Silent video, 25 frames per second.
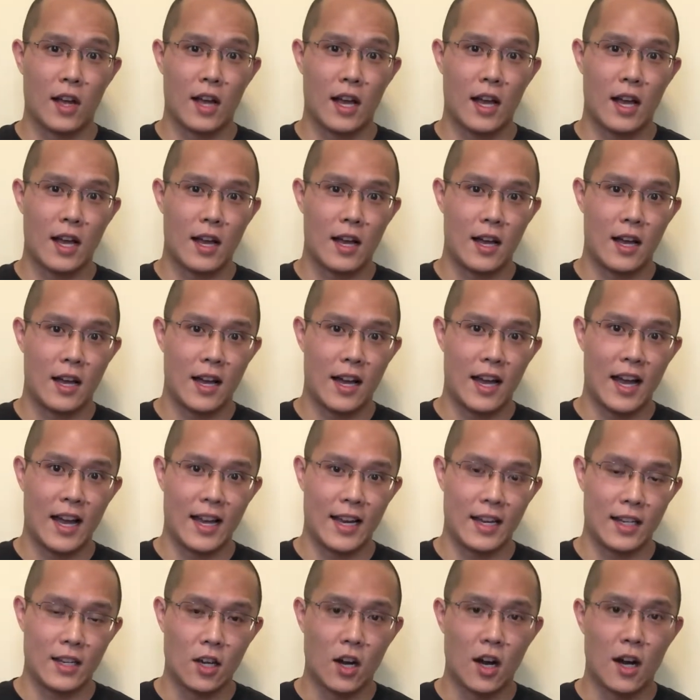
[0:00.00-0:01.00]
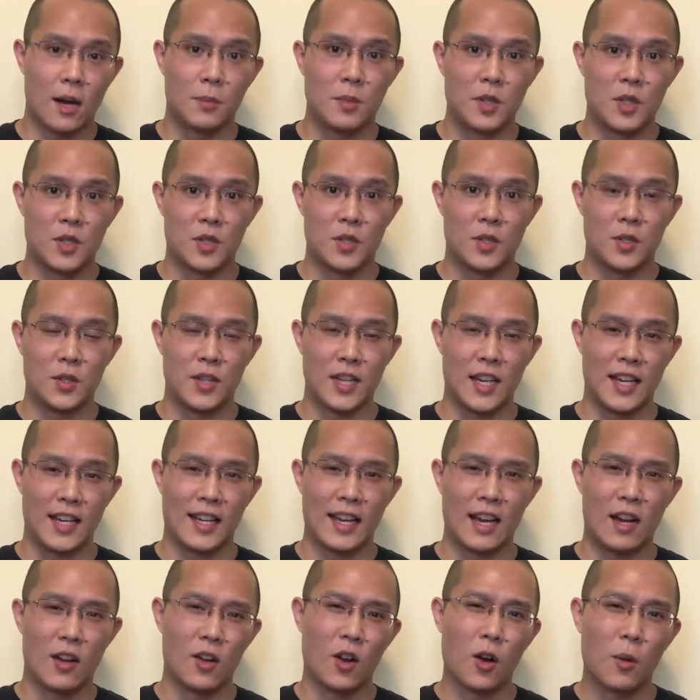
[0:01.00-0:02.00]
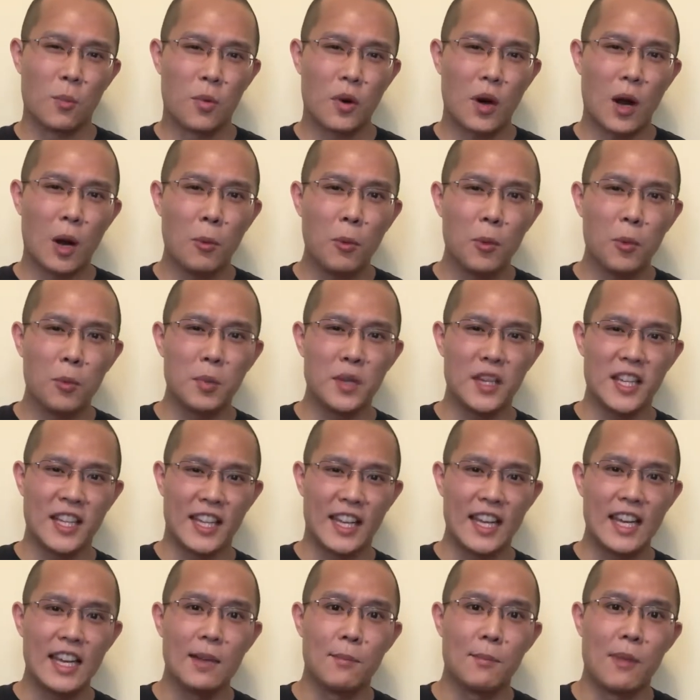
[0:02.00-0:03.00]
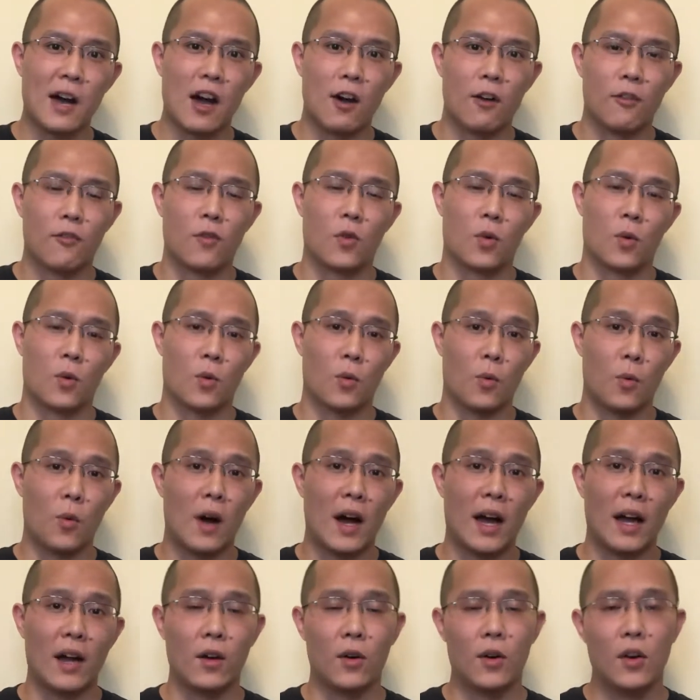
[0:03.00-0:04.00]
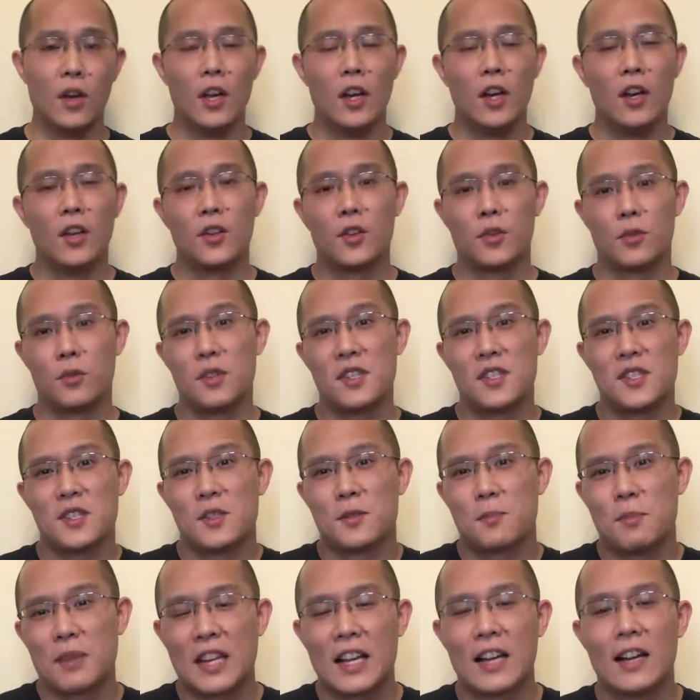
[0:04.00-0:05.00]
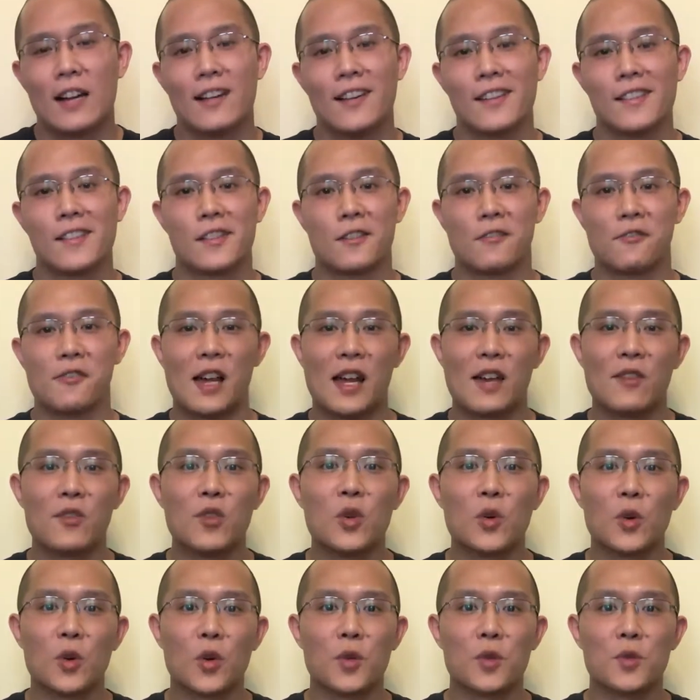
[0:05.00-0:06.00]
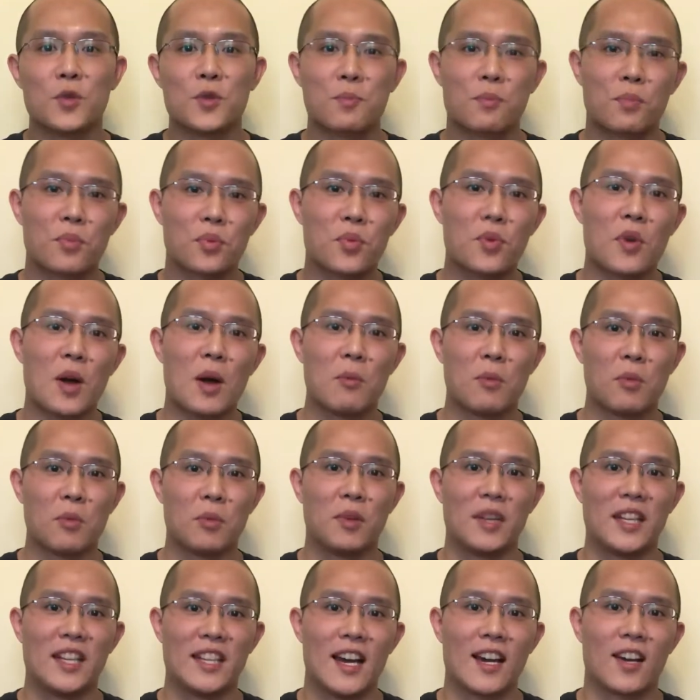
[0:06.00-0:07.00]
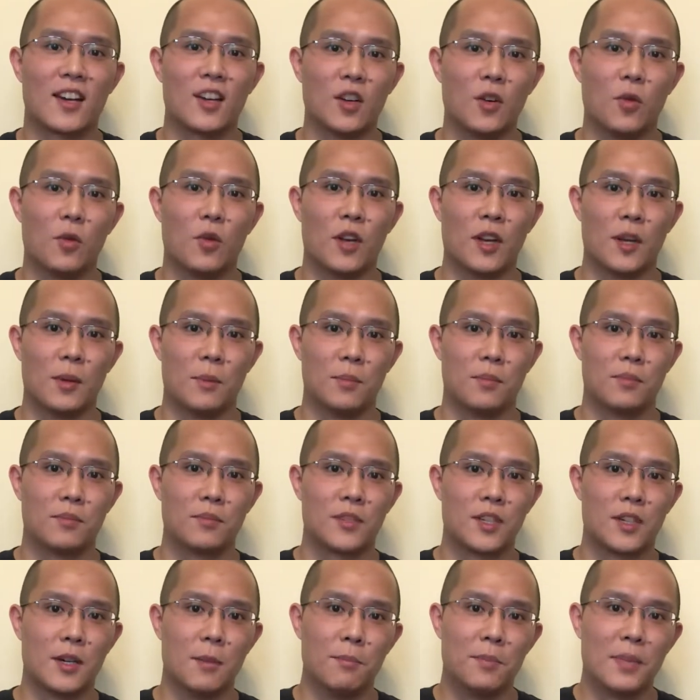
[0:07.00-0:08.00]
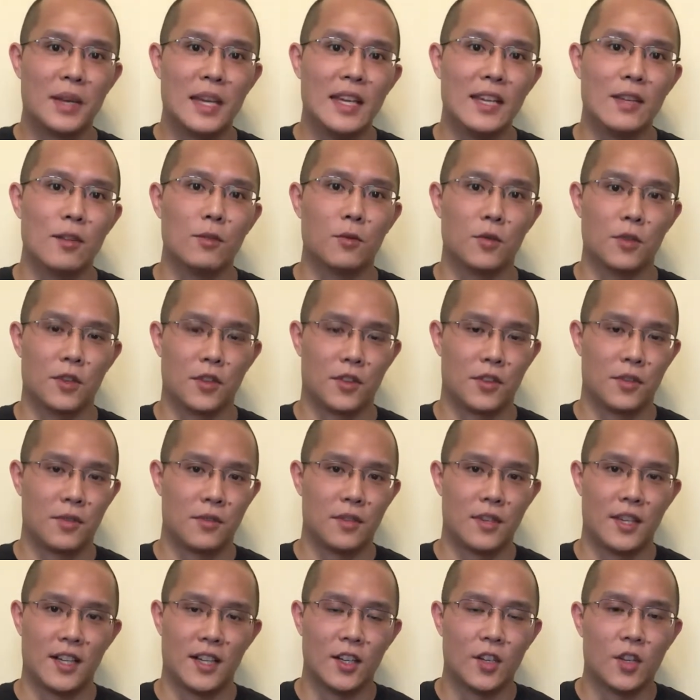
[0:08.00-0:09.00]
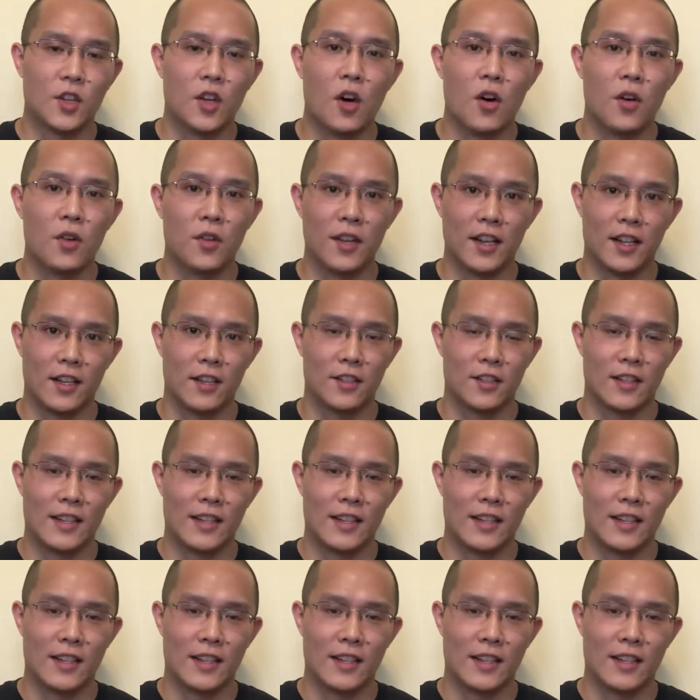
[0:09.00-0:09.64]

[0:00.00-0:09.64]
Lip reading: I opted to take out. I'll probably keep out for a while. The reason is because a 5-year-old's probably not going to want to compete with an adult.